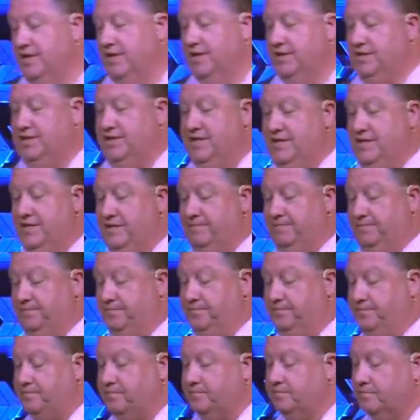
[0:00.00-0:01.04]
16
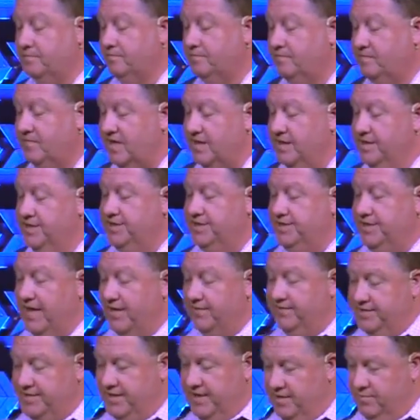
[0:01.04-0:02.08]
and
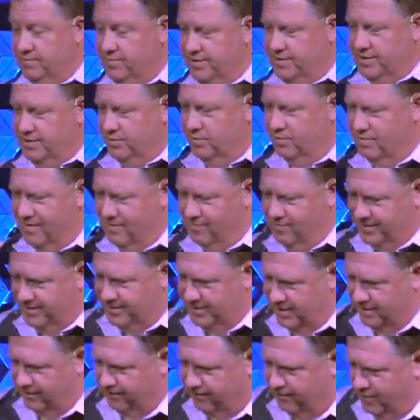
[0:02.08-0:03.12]
17, which is where I
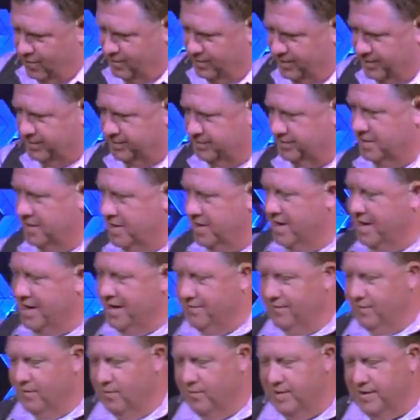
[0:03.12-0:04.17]
want you to focus
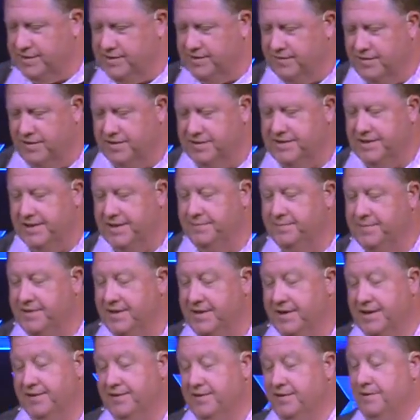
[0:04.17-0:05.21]
for the rest of our time
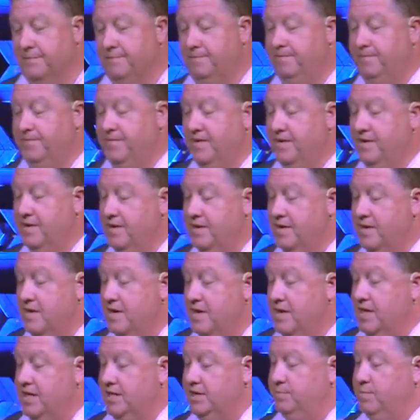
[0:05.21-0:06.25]
together,
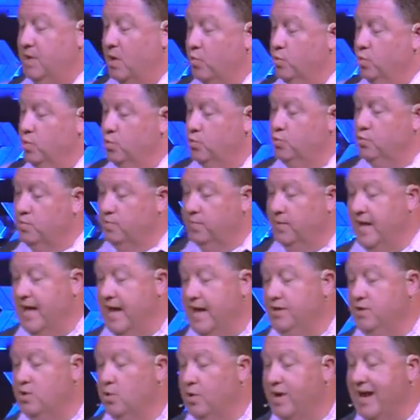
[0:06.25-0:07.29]
is, but Ruth
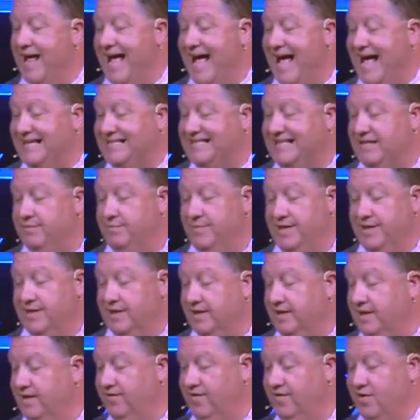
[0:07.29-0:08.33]
replied, don't ask me to
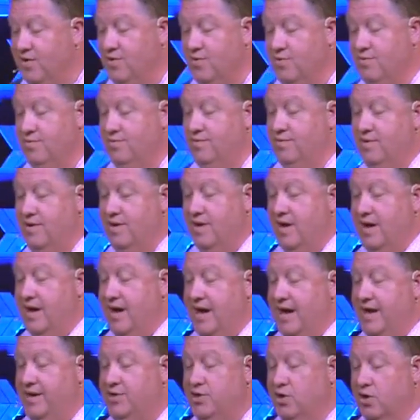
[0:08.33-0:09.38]
leave you
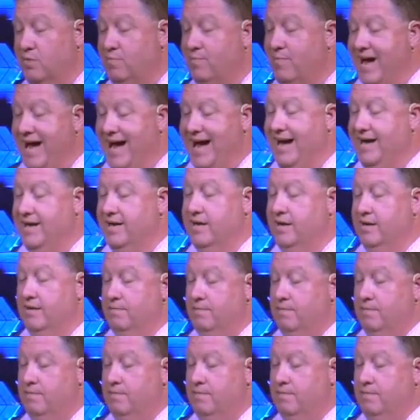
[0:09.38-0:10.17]
and turn back.